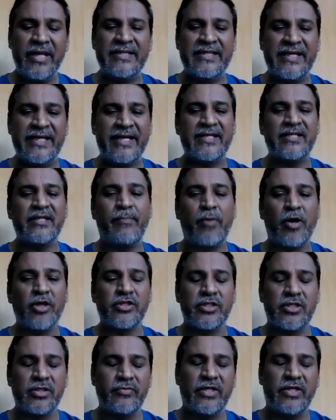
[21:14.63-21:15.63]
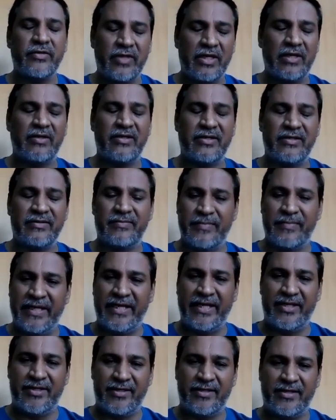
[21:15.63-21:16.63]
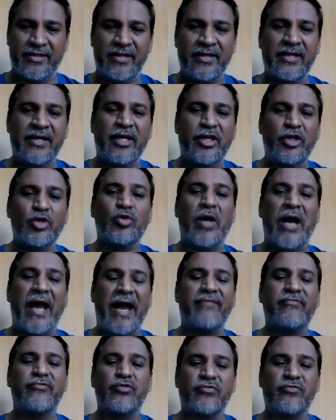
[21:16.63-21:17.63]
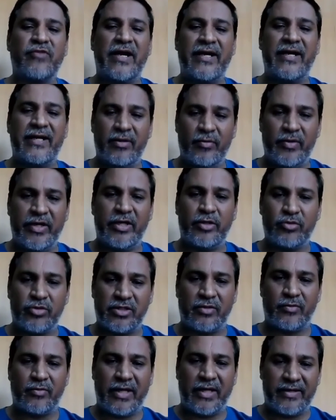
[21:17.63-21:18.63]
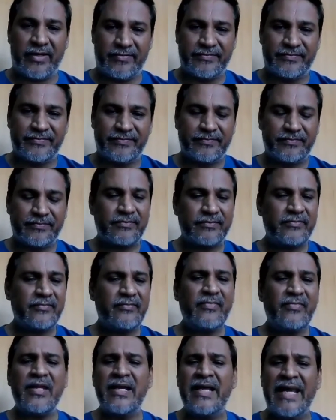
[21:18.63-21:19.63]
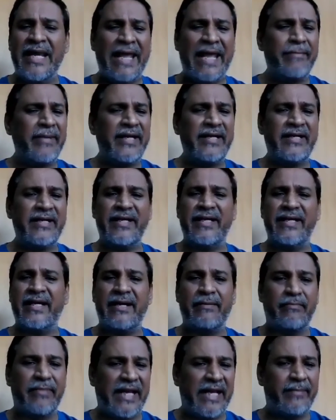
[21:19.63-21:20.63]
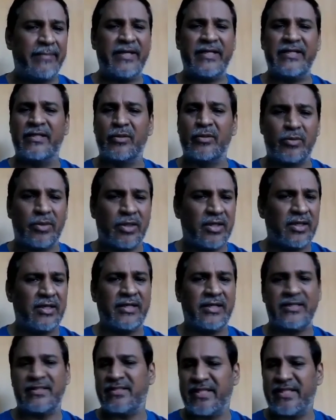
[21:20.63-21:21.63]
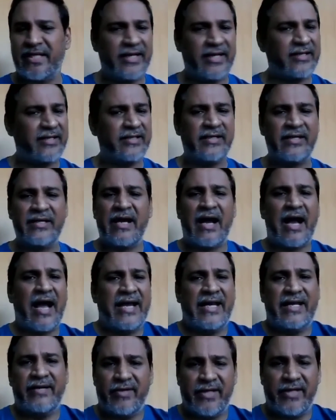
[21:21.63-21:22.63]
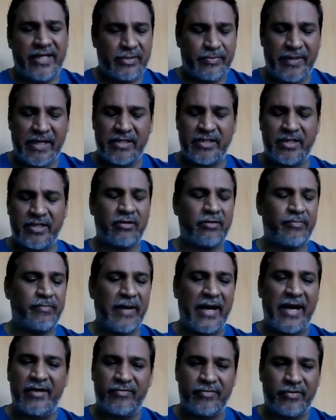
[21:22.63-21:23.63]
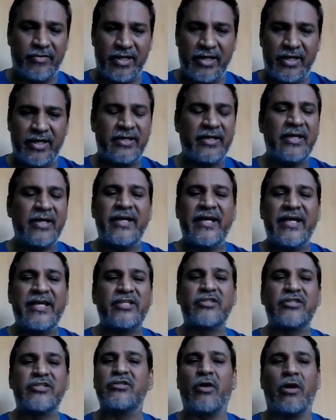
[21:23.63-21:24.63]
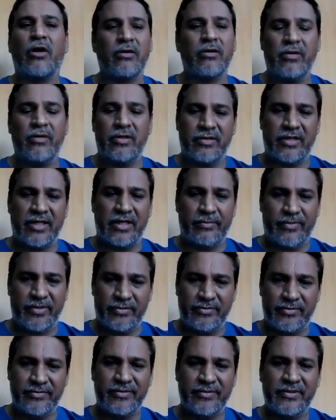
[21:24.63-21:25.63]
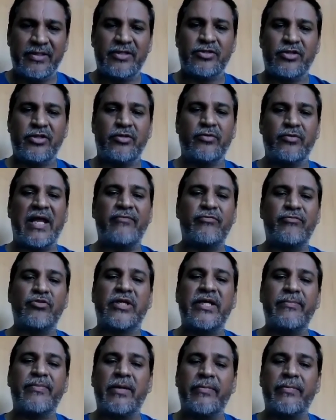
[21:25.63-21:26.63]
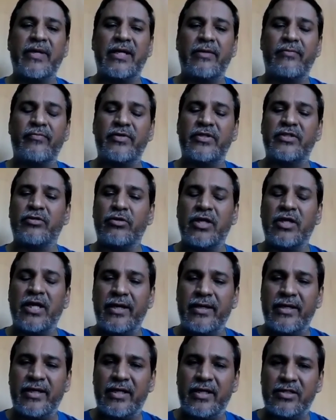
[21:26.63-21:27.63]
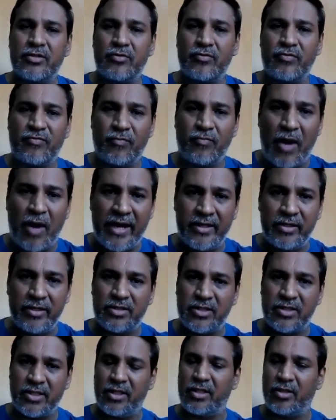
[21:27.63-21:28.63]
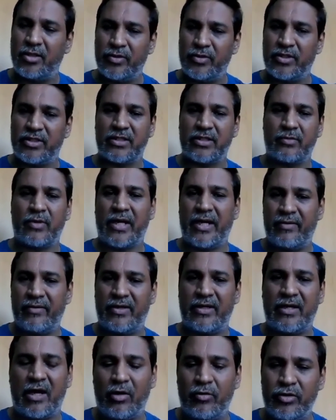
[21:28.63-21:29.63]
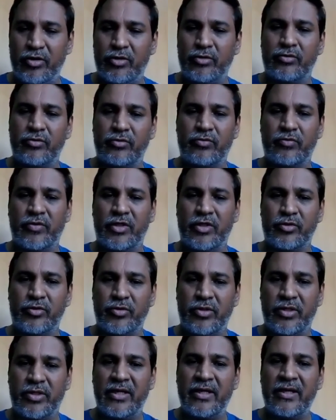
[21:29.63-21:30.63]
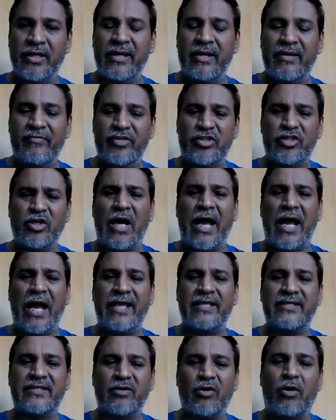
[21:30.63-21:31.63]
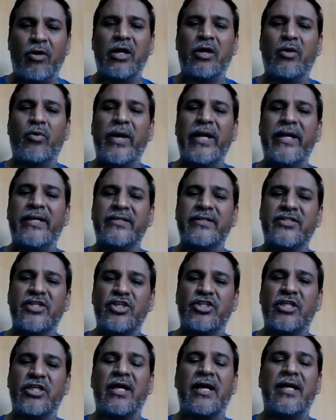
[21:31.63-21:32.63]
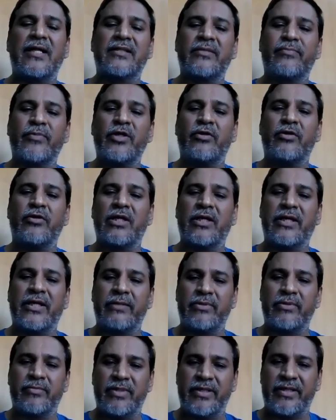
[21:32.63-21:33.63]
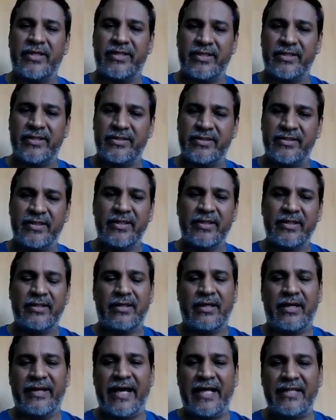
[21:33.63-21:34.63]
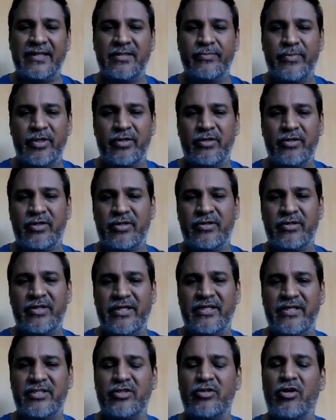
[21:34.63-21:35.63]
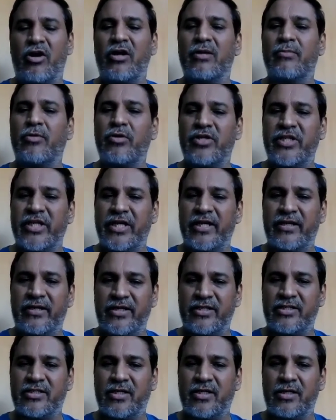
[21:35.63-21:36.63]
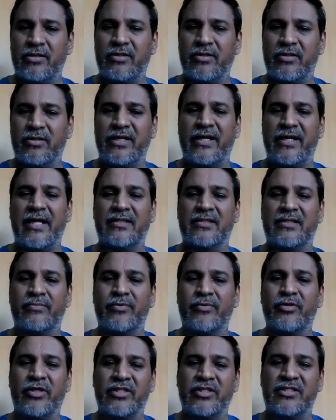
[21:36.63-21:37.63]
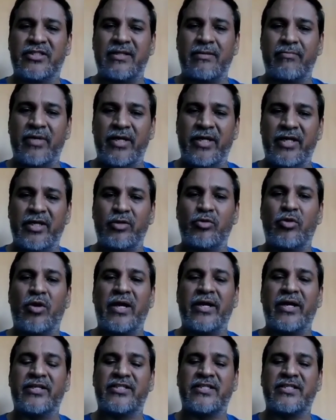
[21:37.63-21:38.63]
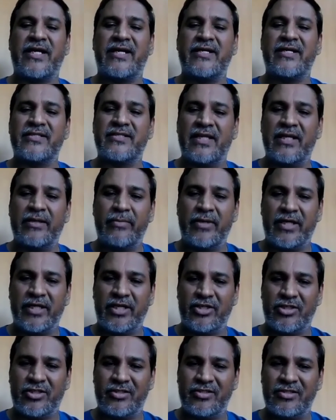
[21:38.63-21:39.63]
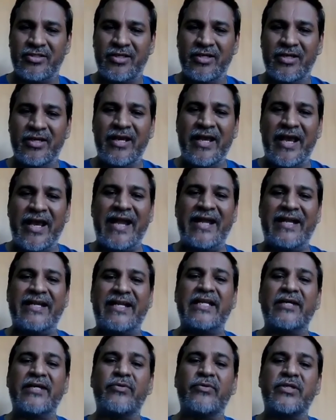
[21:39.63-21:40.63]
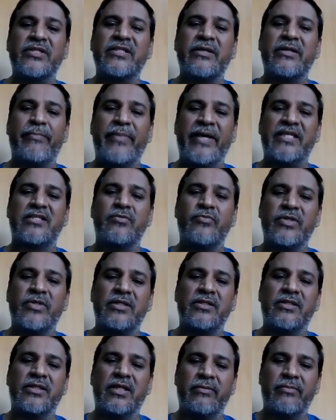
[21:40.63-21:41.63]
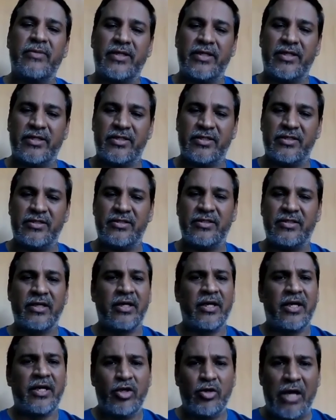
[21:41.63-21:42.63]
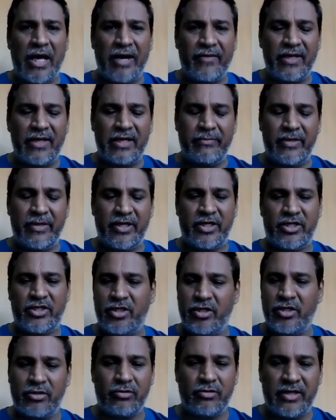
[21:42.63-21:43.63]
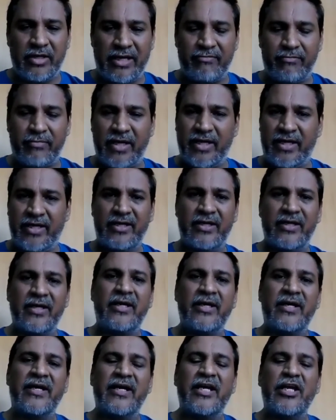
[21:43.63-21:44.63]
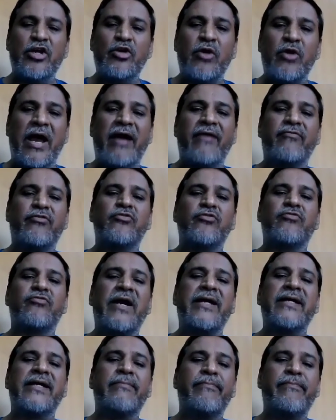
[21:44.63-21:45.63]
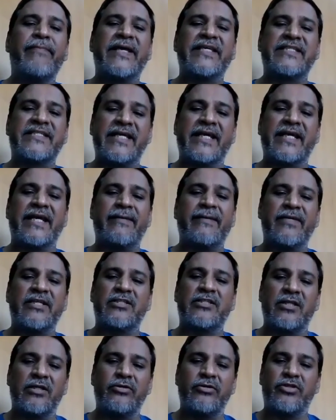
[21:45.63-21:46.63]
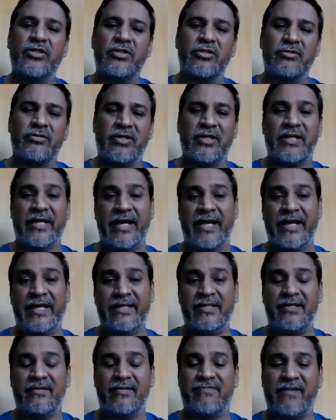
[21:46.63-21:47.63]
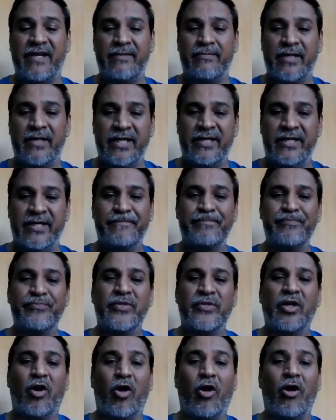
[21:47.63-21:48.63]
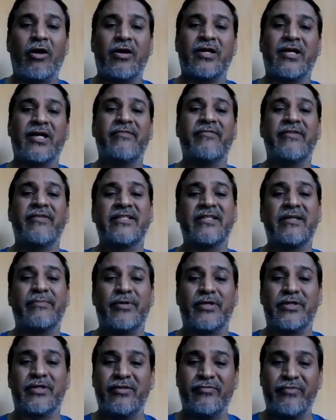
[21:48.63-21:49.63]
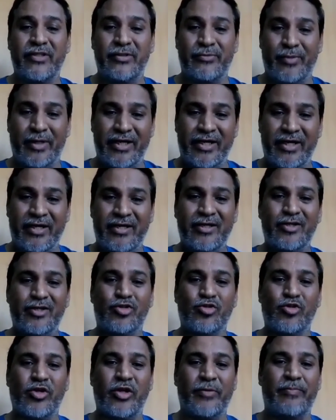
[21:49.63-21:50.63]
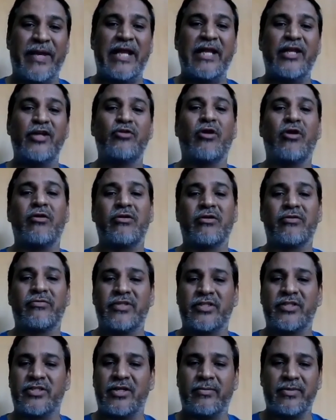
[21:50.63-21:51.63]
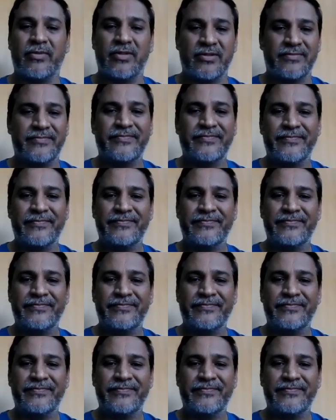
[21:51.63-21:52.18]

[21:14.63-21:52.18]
And there the positivity will be needed. You have to find a way to survive. Lamenting and blaming the world and saying, I never expected or planned for it, is not going to help you. So you will have to keep coming up with good ideas of why you think you will survive and how you will do it, which I call quintessential entrepreneurial capabilities. An entrepreneur is not about taking risk alone. An entrepreneur is somebody who understands the limitations and delivers the best within the limitations. You have a limitation, you don't have money, you have to find the best, best solution to it. Either find money or convince the person with money to bail you out of this trouble.